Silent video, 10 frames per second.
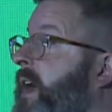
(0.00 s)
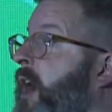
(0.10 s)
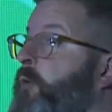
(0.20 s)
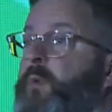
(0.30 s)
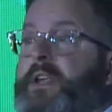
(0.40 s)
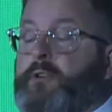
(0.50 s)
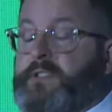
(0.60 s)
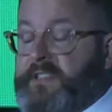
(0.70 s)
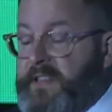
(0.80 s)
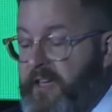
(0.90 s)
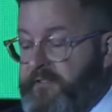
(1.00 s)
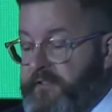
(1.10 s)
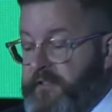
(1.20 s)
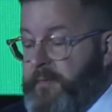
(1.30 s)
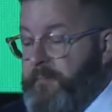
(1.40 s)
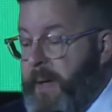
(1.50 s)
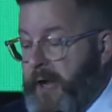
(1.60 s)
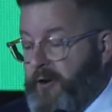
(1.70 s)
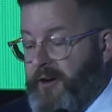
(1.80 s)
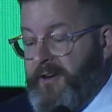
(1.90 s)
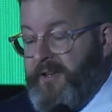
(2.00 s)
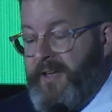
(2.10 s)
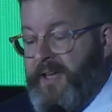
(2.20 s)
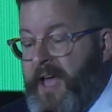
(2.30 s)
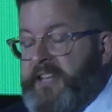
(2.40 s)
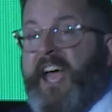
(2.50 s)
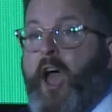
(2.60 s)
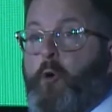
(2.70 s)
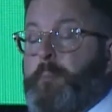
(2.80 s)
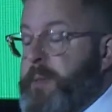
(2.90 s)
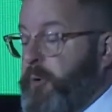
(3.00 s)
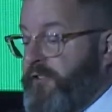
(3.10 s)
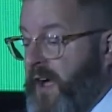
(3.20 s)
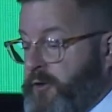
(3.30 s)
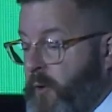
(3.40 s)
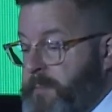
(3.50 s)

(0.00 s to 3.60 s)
a reader's life better, to help people find great